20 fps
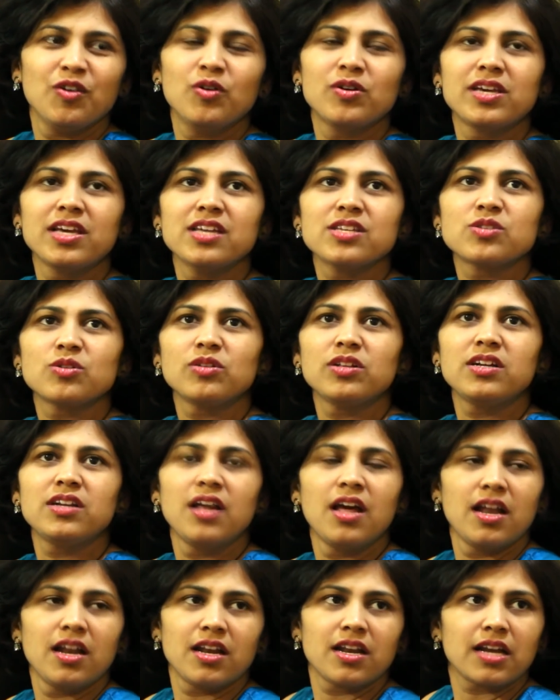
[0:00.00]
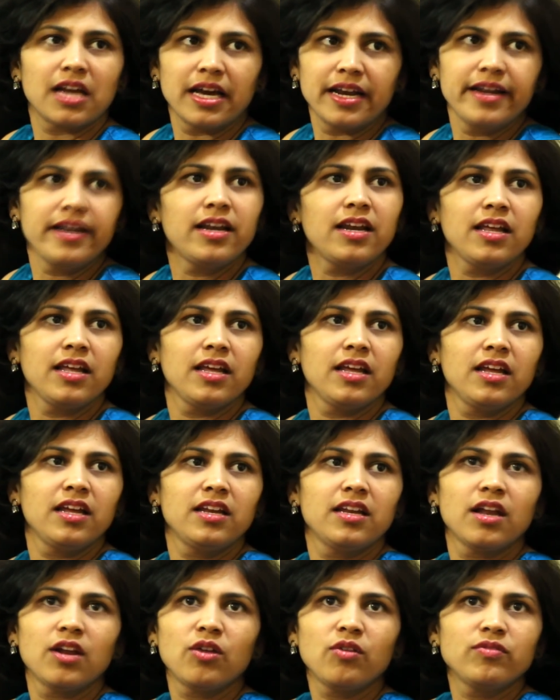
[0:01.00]
Okay, so that
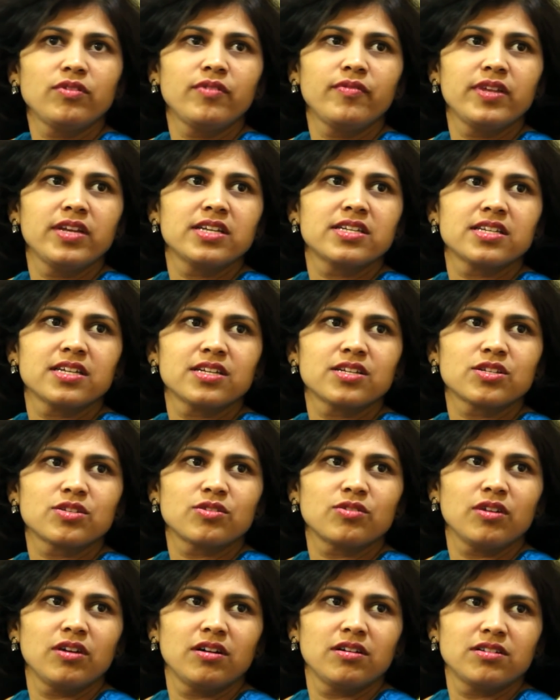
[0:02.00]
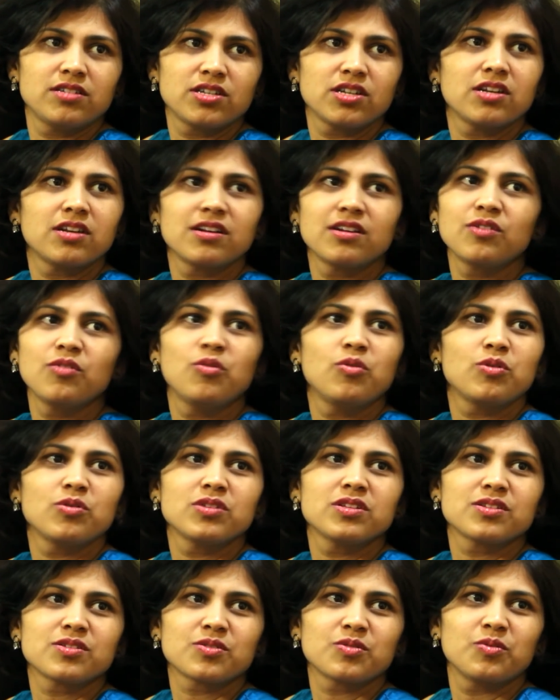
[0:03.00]
currently none of the wheelchair children go to
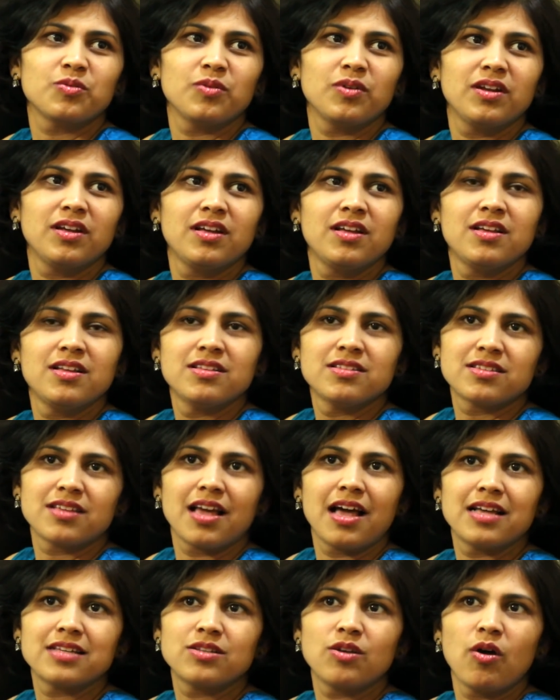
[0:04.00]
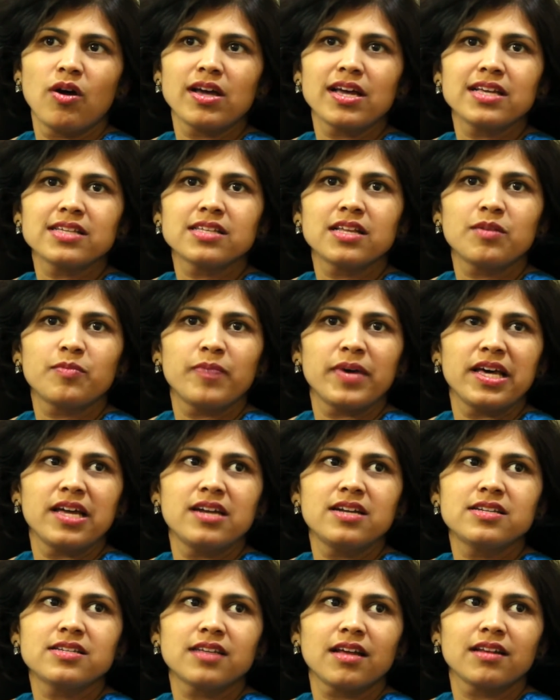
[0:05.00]
the school. See, as long as their
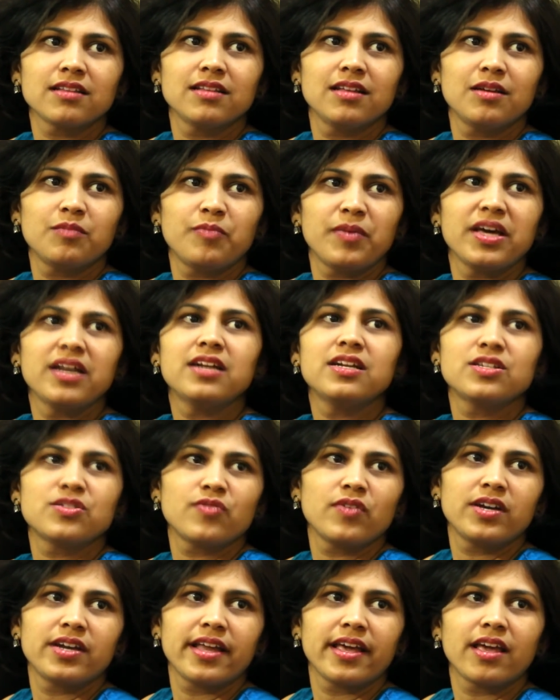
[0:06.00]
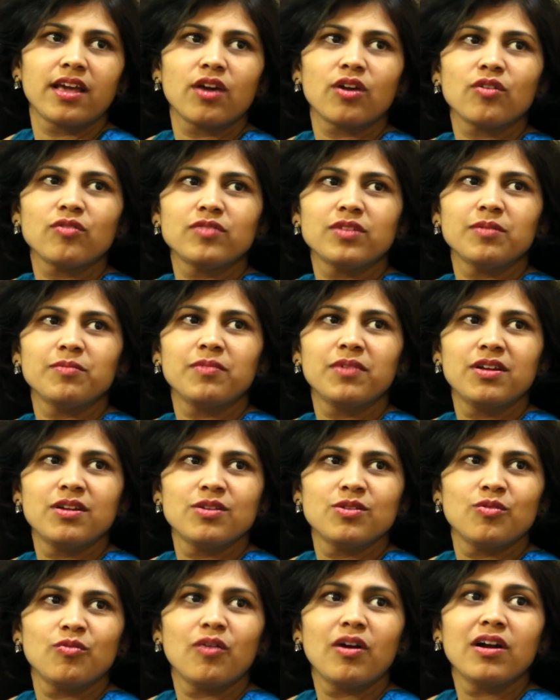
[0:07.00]
parents are there, parents will take care of them.
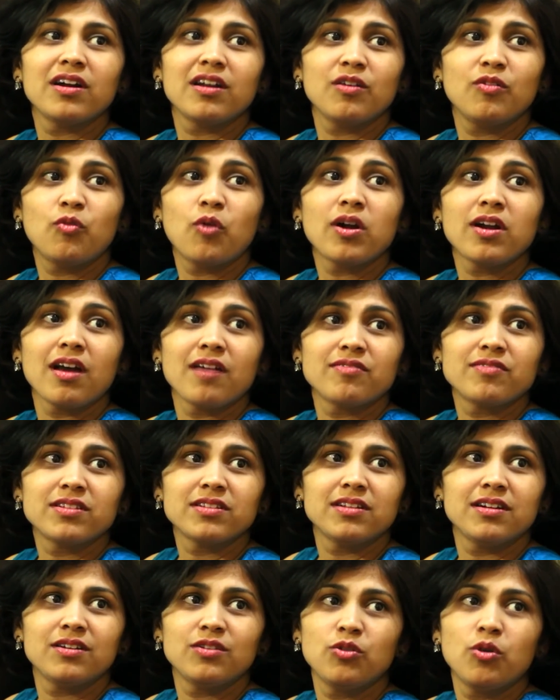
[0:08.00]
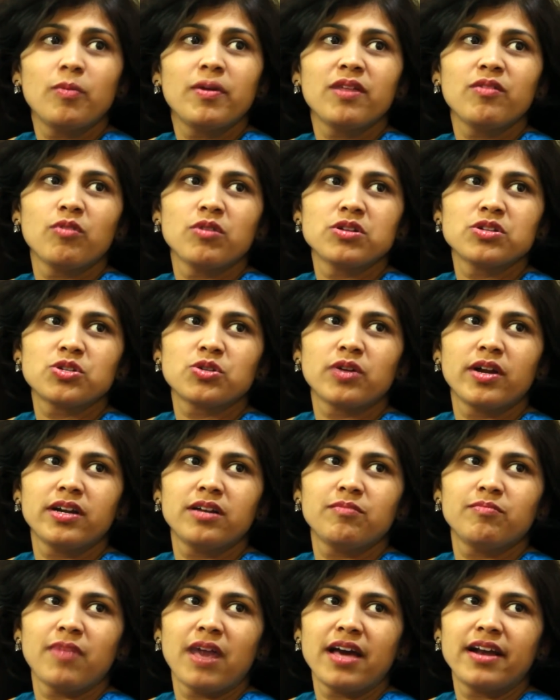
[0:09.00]
What after that? Nobody wants to
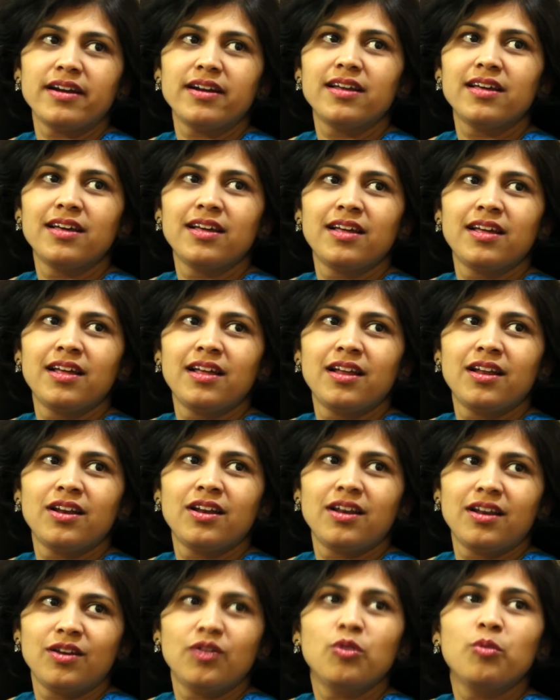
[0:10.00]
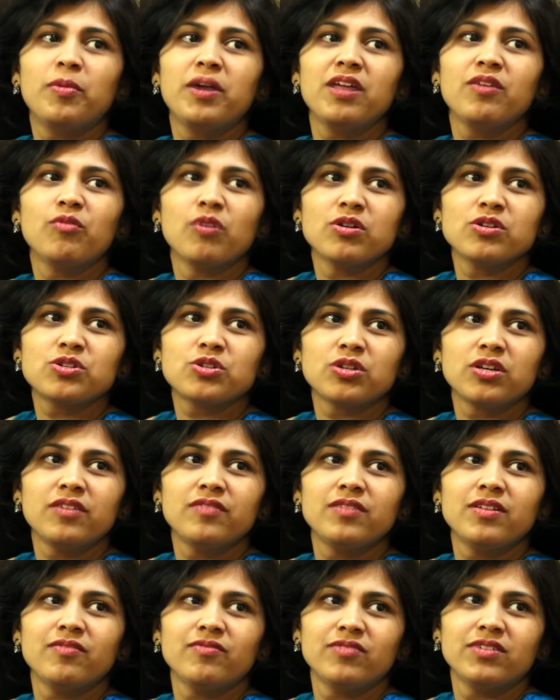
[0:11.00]
get married. Nobody wants to
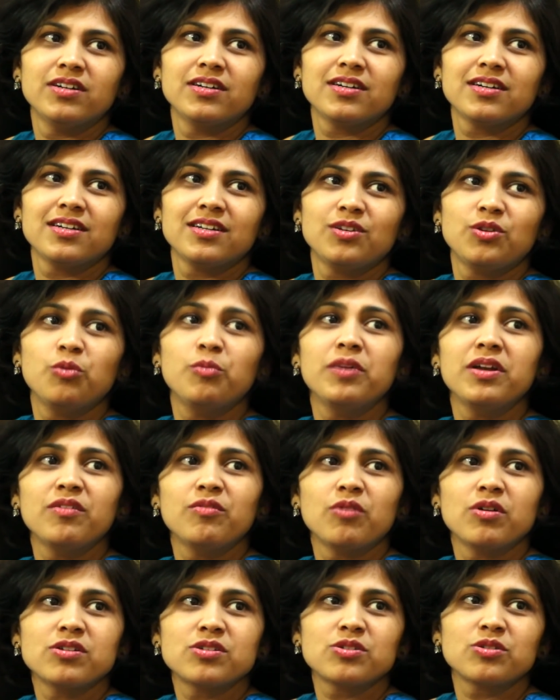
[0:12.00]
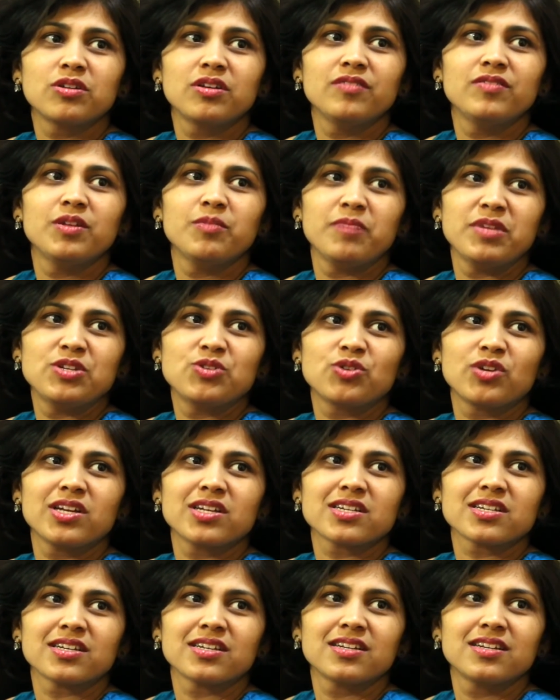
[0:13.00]
give them work. Nobody wants to give them
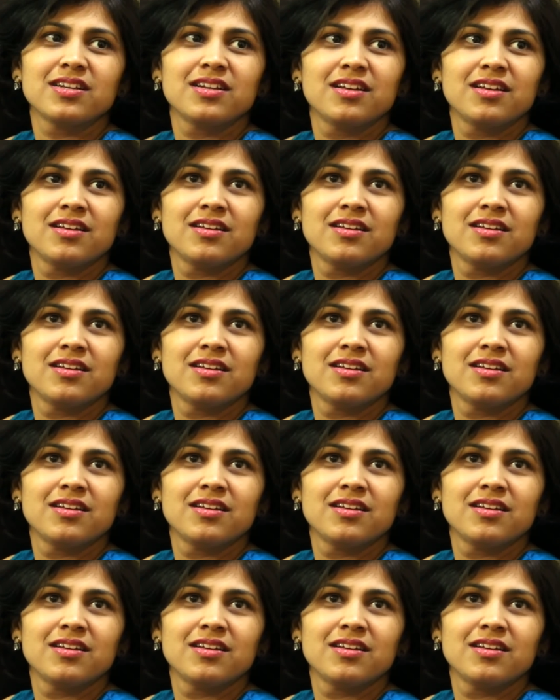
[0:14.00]
education.